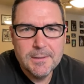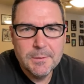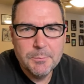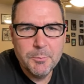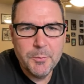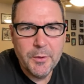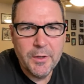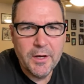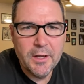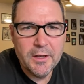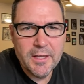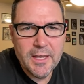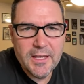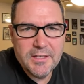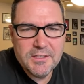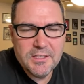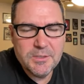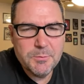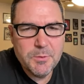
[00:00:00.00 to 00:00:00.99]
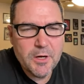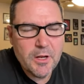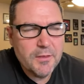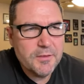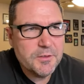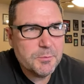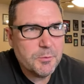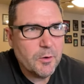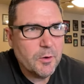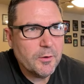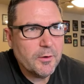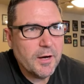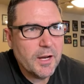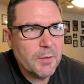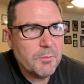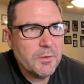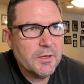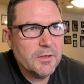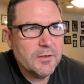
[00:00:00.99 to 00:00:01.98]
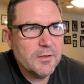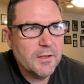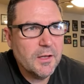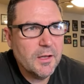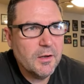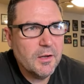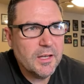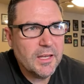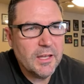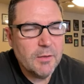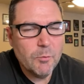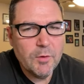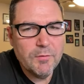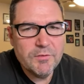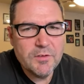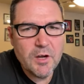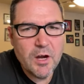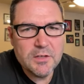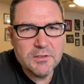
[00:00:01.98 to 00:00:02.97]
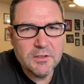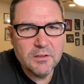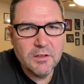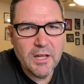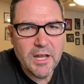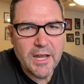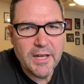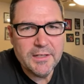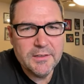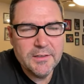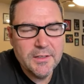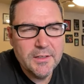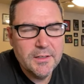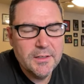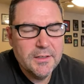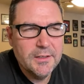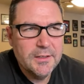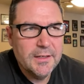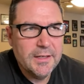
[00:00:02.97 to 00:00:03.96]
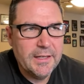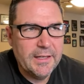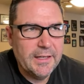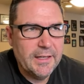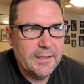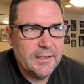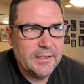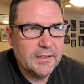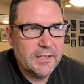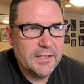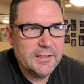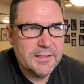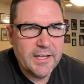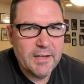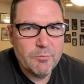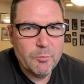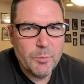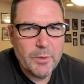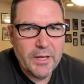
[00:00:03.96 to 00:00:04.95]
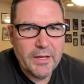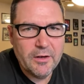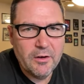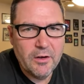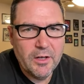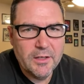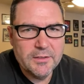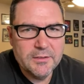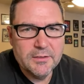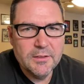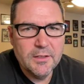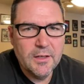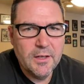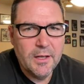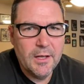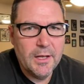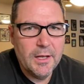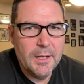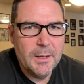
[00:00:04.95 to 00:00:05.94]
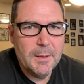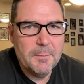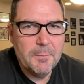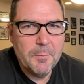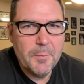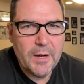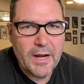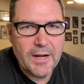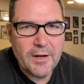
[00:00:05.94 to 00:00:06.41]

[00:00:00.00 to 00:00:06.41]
But Casey's been on this program, and again, we've talked a lot. And I'd like to have him back on, but I